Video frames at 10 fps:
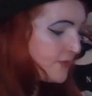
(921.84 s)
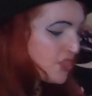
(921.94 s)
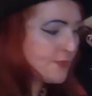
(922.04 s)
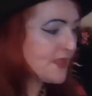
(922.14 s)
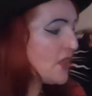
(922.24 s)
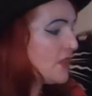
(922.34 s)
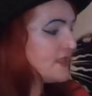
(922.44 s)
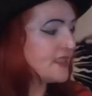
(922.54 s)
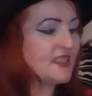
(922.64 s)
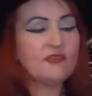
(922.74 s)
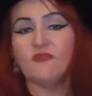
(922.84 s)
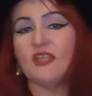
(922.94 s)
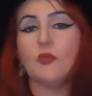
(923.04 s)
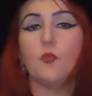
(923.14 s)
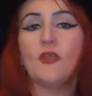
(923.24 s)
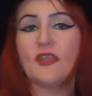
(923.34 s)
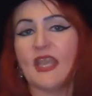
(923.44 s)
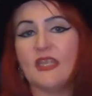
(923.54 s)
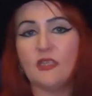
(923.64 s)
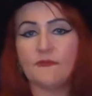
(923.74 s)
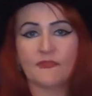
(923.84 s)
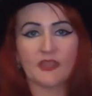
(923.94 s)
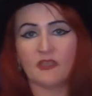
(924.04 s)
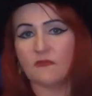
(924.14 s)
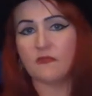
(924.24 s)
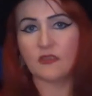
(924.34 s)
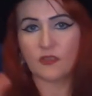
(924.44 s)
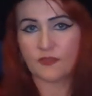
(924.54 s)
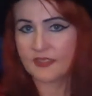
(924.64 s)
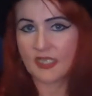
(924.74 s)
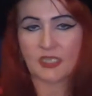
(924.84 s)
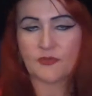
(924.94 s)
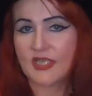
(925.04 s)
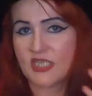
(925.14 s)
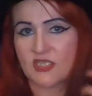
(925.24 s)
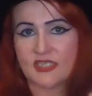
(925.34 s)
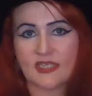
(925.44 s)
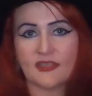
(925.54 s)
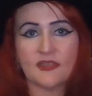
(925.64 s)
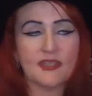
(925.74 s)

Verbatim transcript: Just because I didn't really want any of the other decorations there.